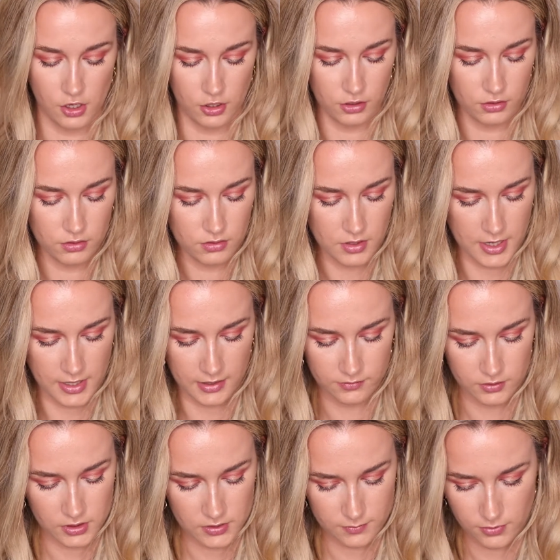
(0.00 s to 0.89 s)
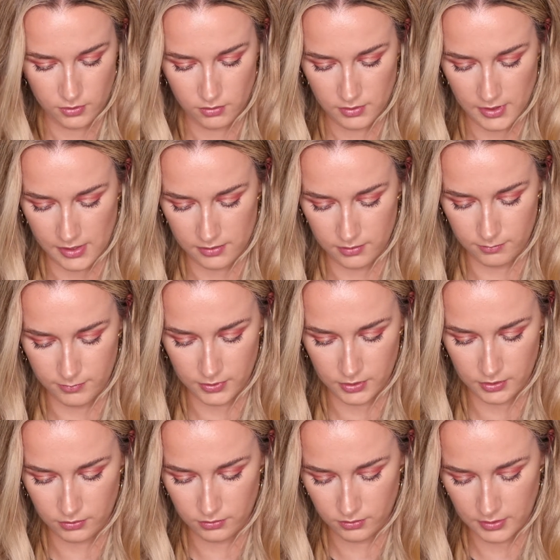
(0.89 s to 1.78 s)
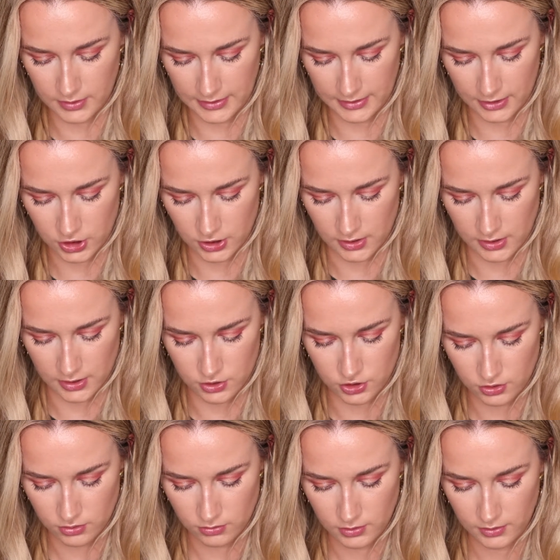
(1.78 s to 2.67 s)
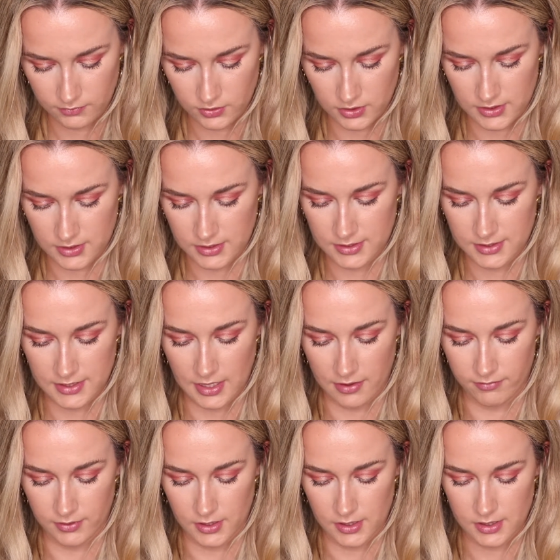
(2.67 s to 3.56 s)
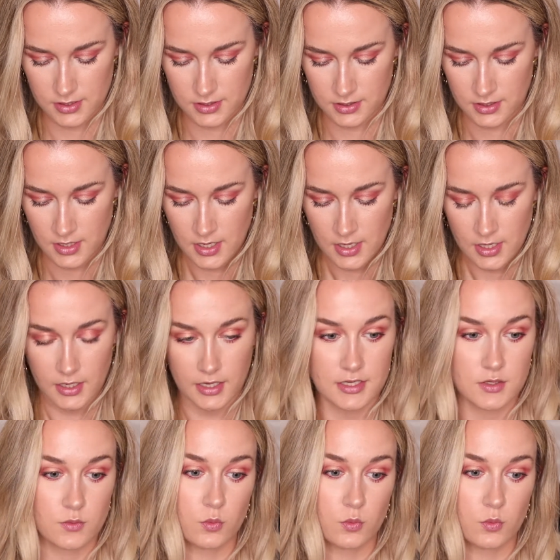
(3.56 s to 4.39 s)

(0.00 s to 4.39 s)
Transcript: I have just pulled out the blue collection, and do you know what I've just discovered is